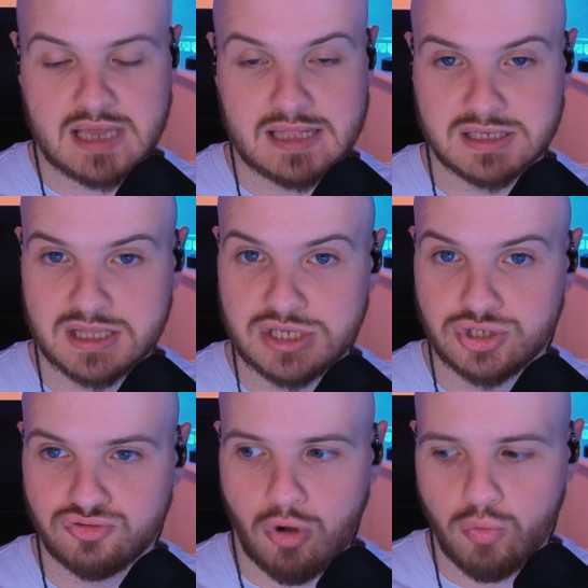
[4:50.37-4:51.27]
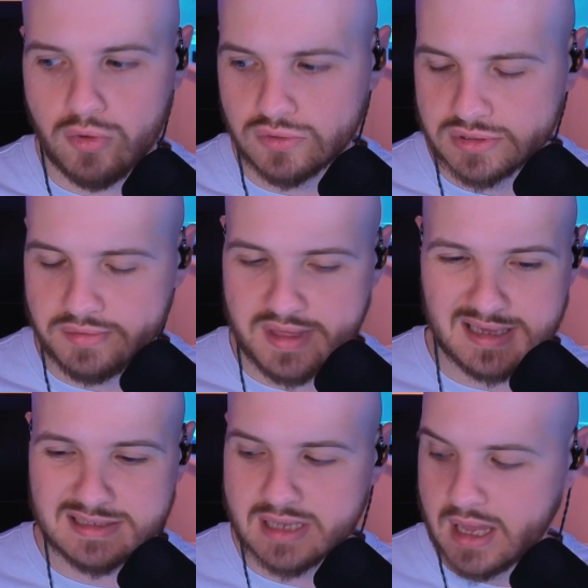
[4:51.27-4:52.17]
get to these scroll wheels and
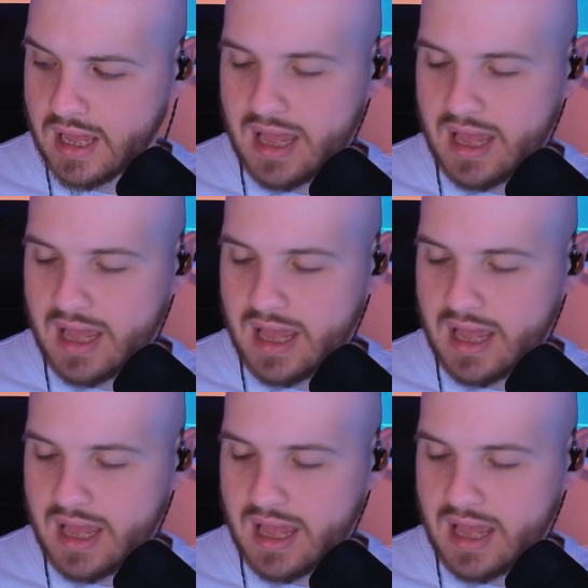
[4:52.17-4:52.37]
things,